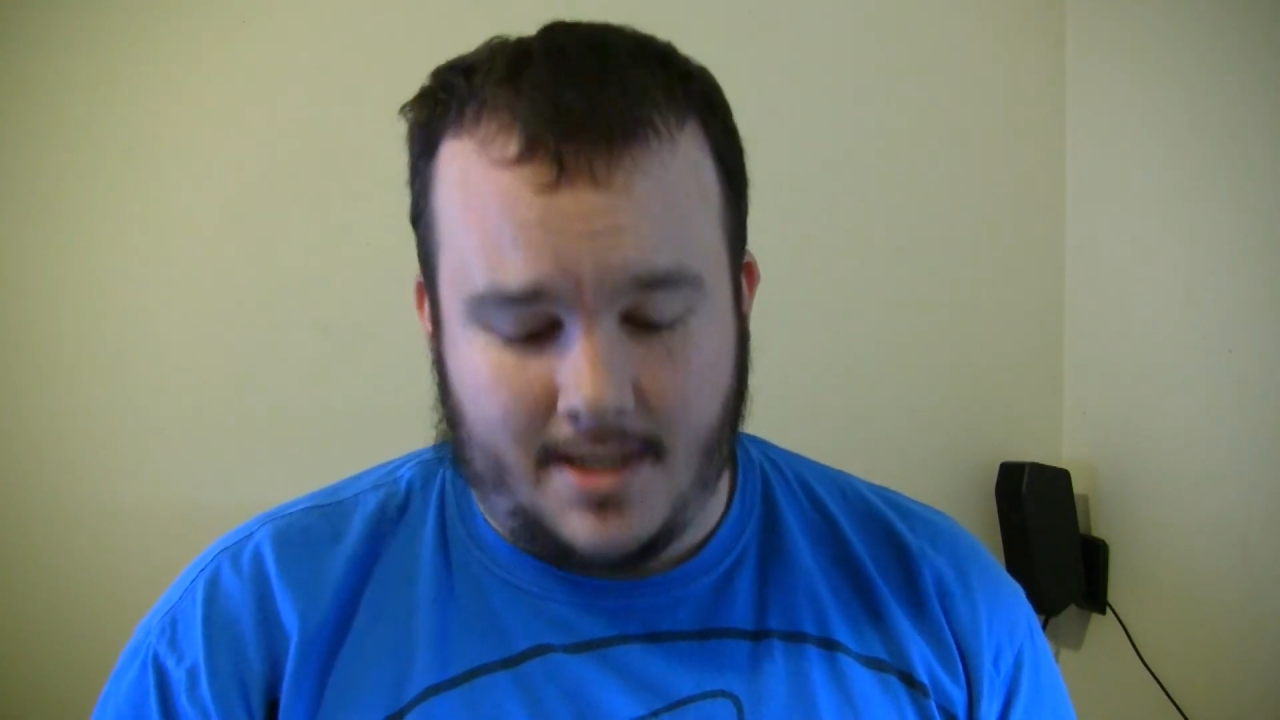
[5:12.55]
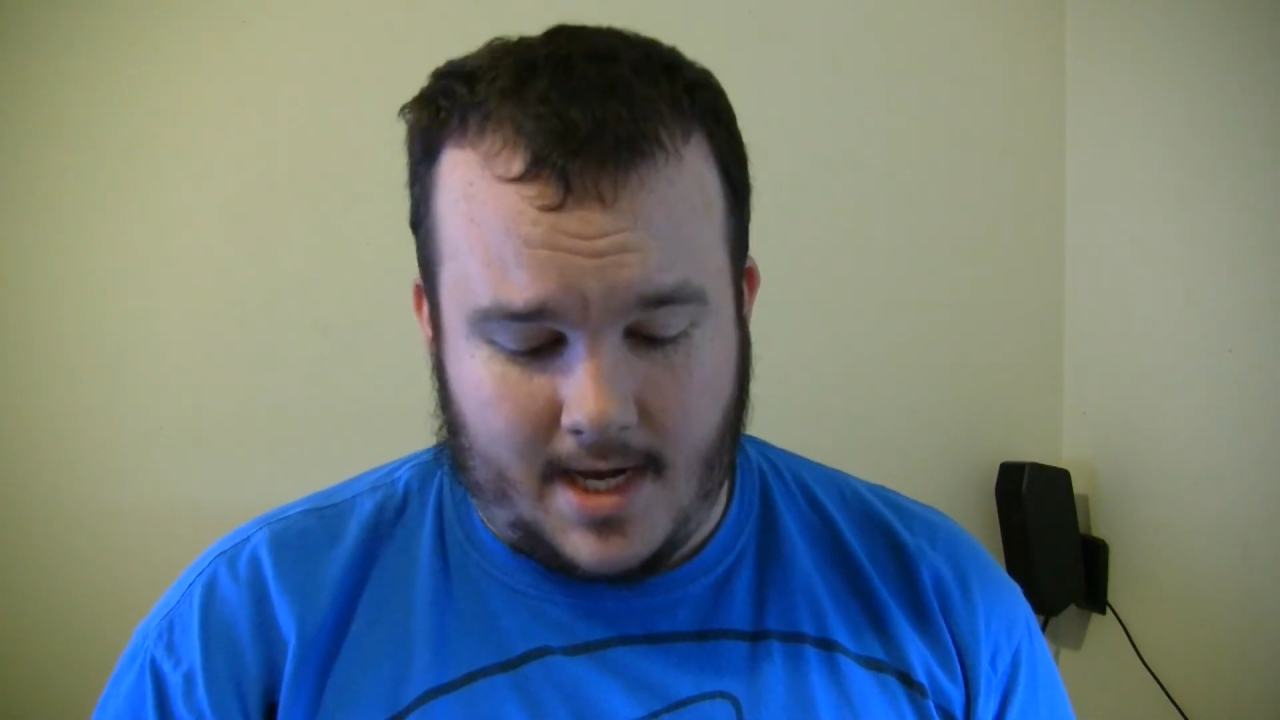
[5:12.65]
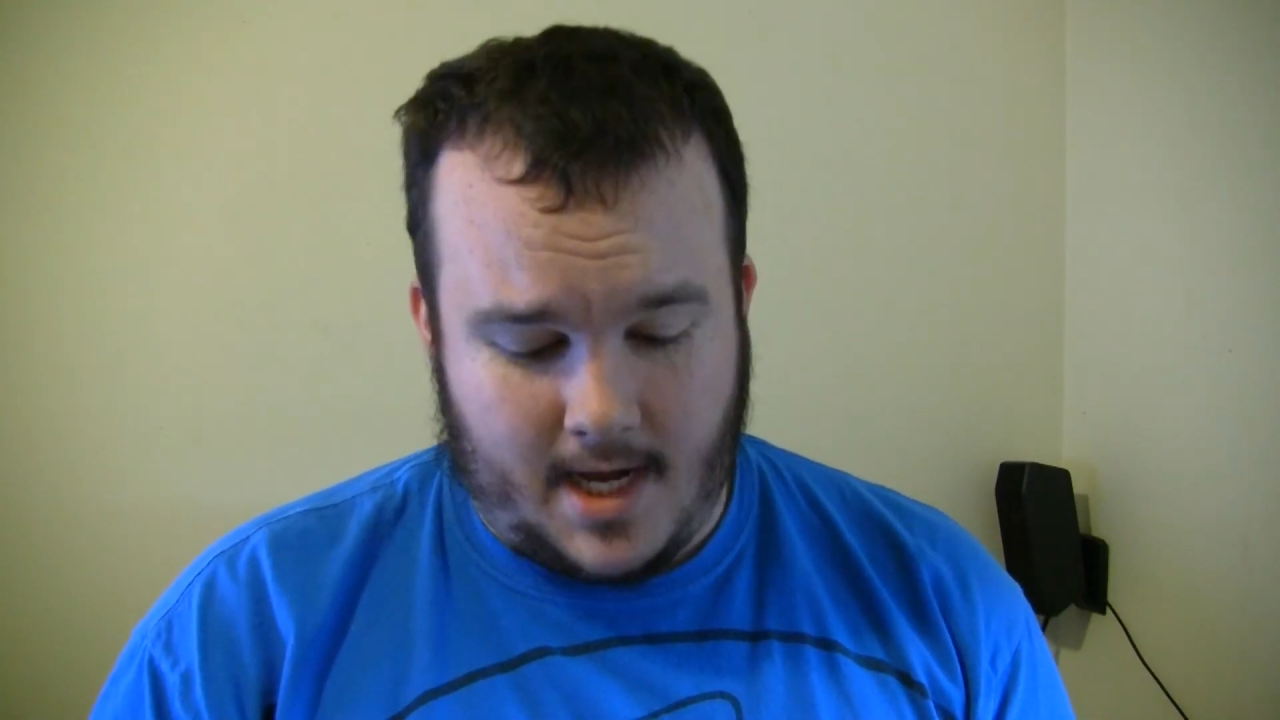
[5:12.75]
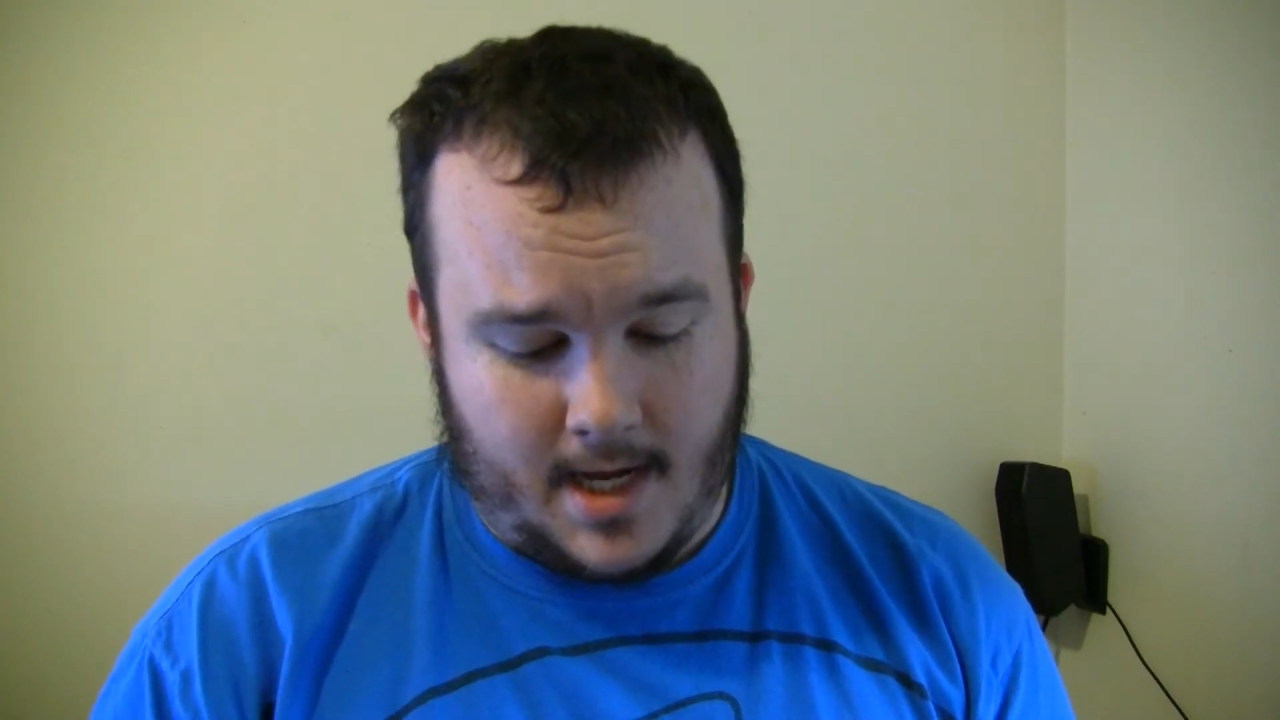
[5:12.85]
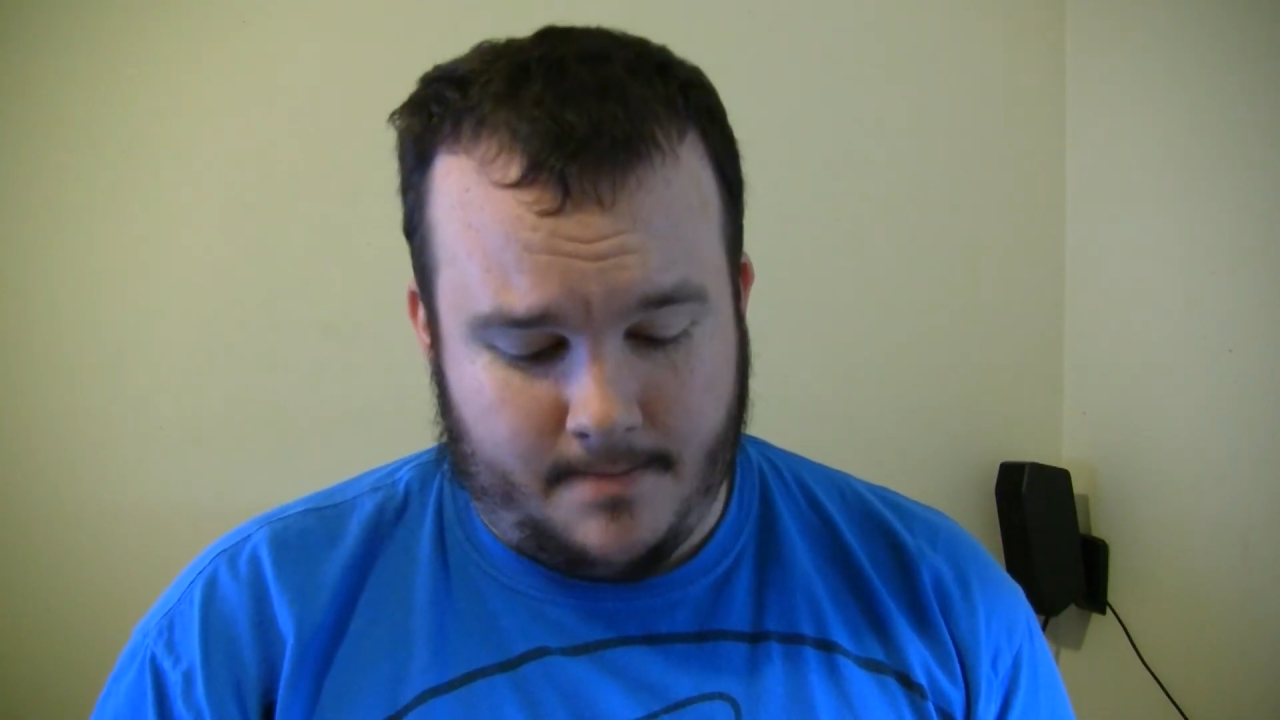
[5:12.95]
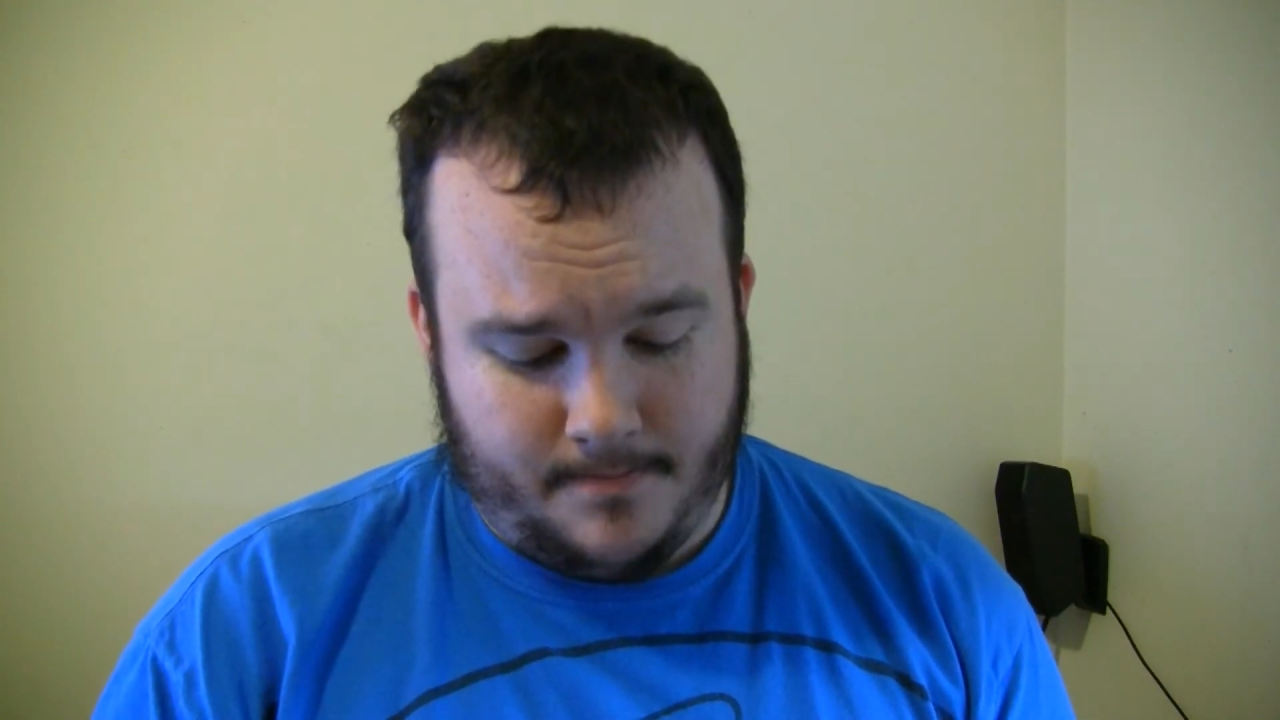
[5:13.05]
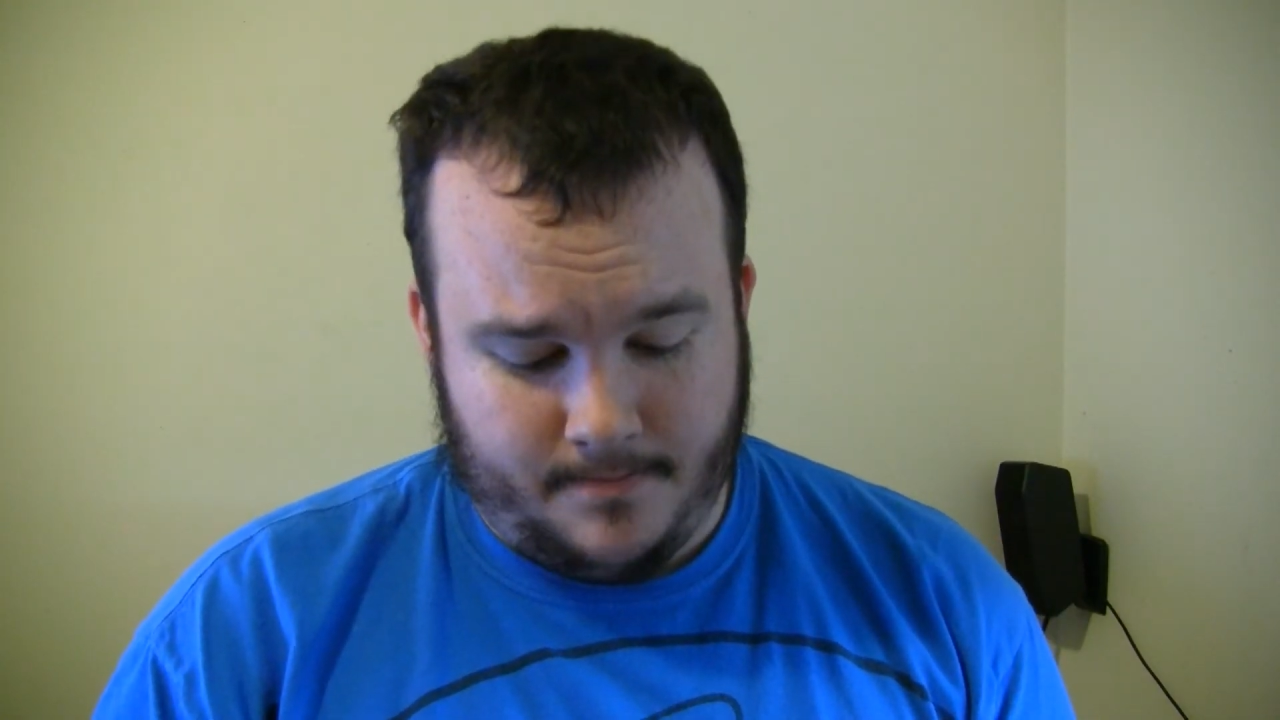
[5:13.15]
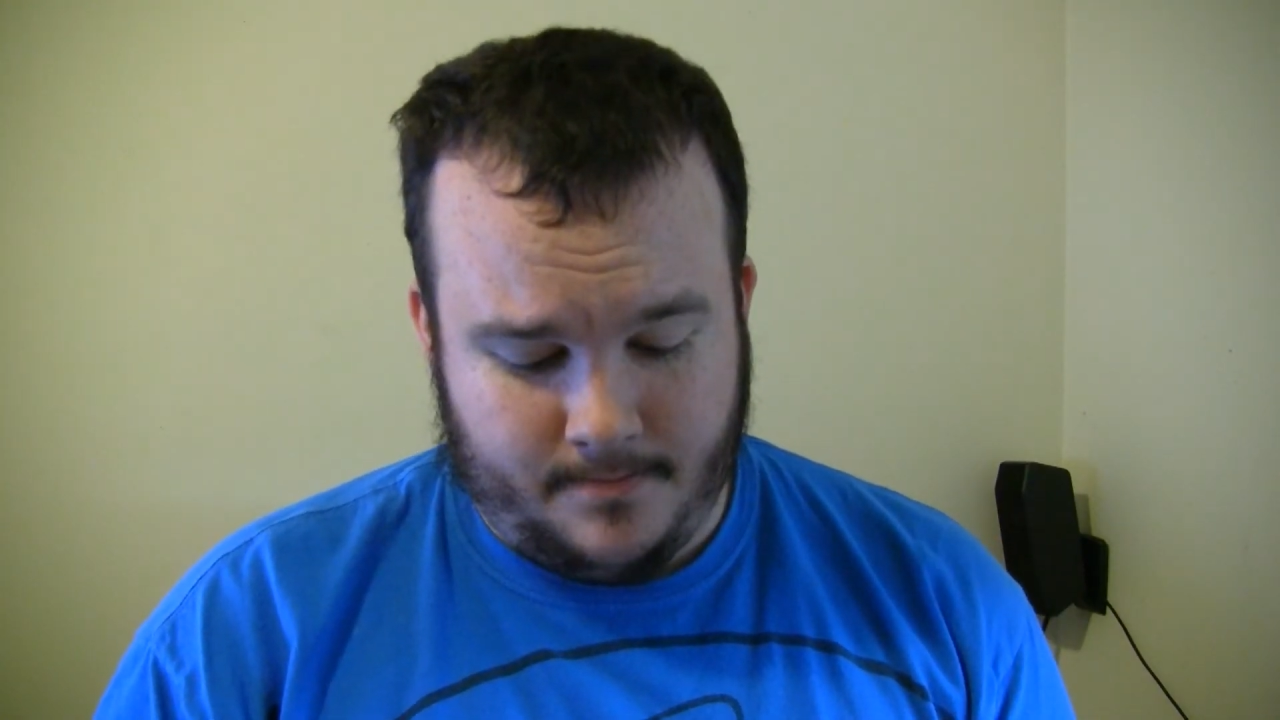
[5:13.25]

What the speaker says: 5